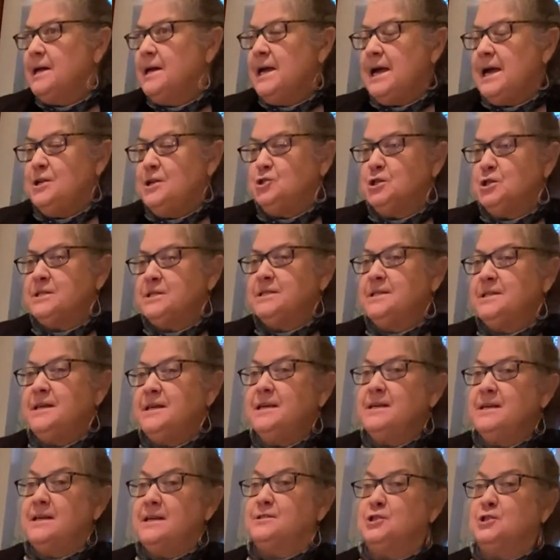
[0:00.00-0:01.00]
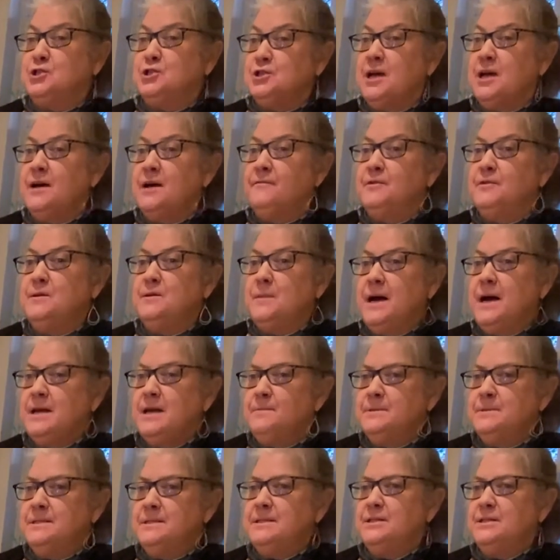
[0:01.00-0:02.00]
And just think, as a chef in my
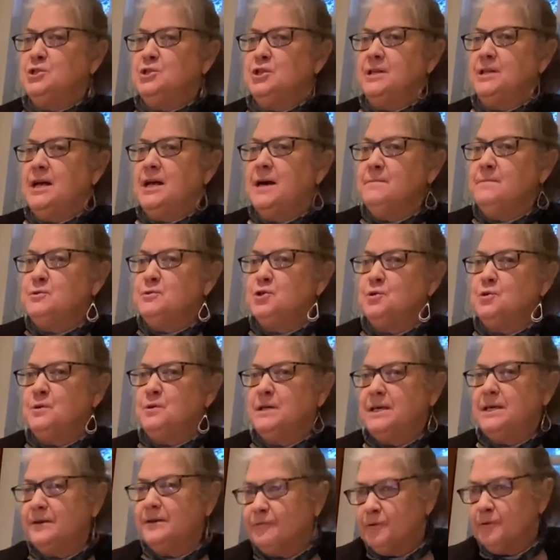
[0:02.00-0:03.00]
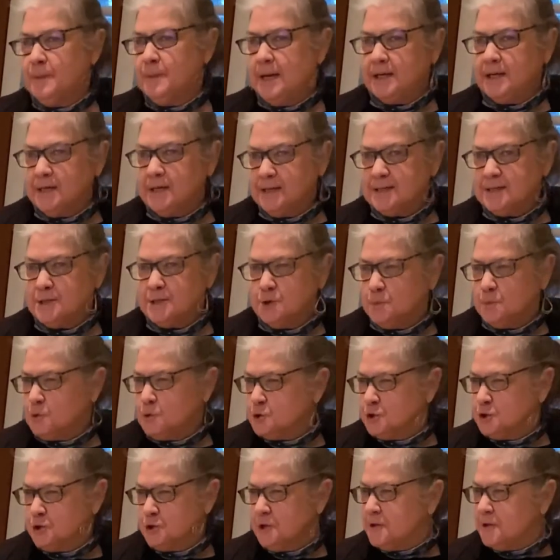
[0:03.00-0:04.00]
position, I'm doing it for my
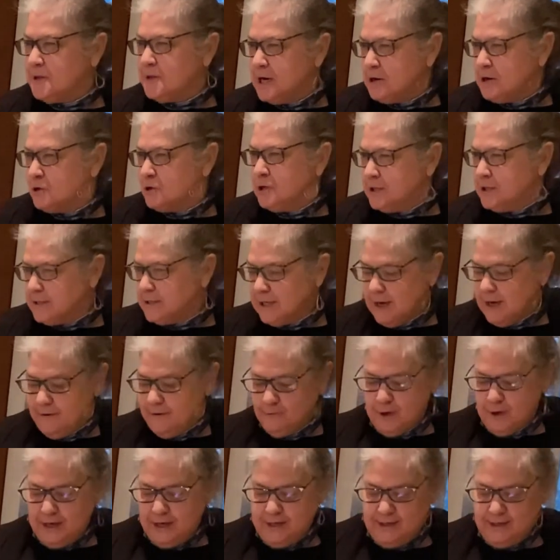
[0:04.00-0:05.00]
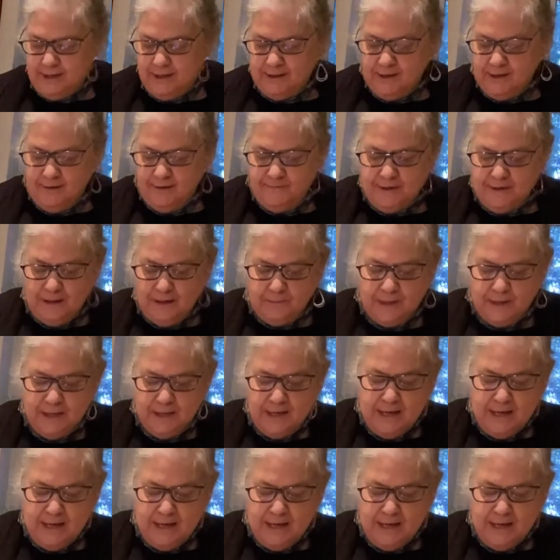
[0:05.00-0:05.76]
customers so that they're going to dive right in and love them.